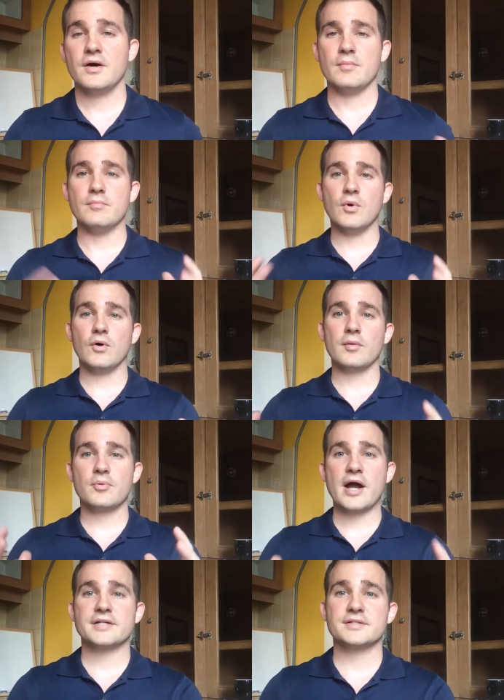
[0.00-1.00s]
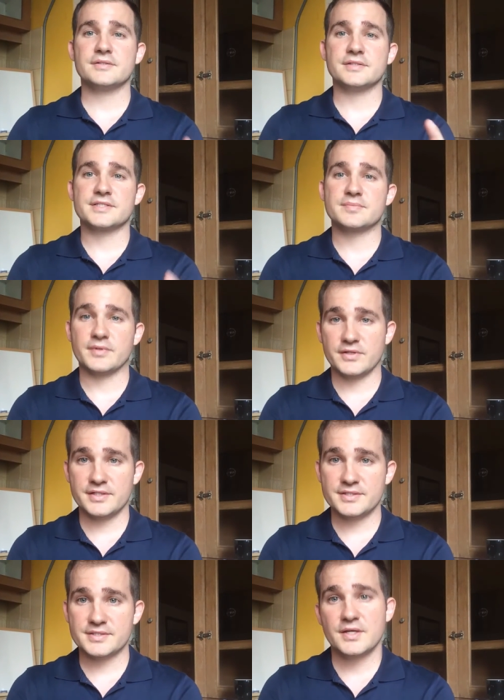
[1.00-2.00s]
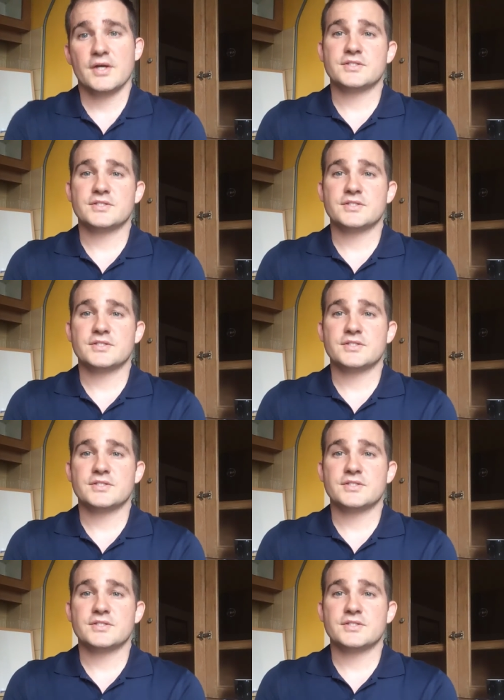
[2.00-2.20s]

more practical experience